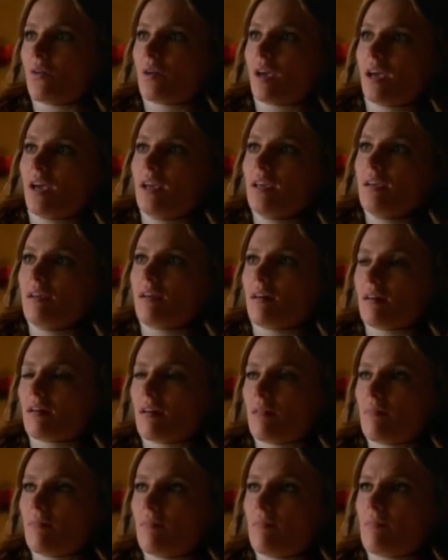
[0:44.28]
Okay,
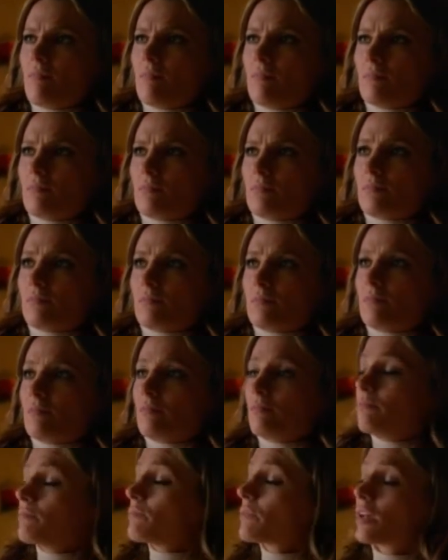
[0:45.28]
um,
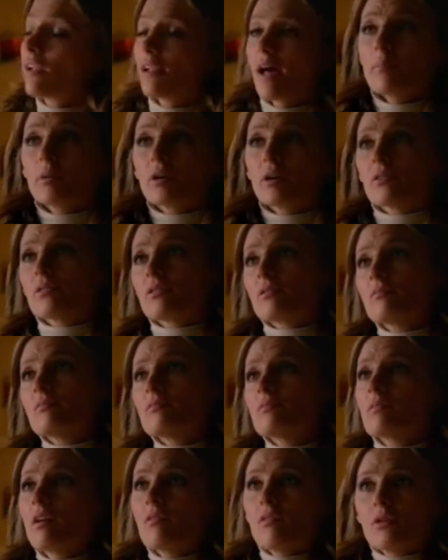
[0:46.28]
Galapagos.
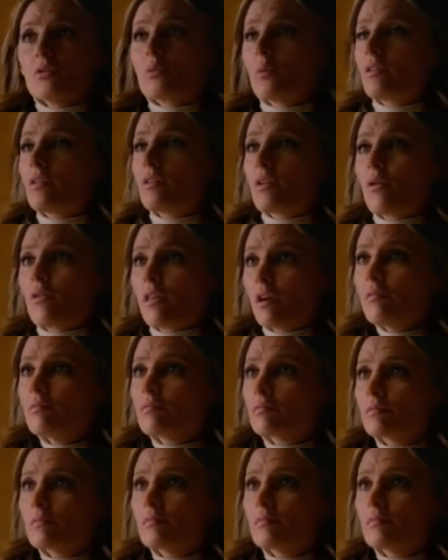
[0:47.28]
I've always wanted to go there.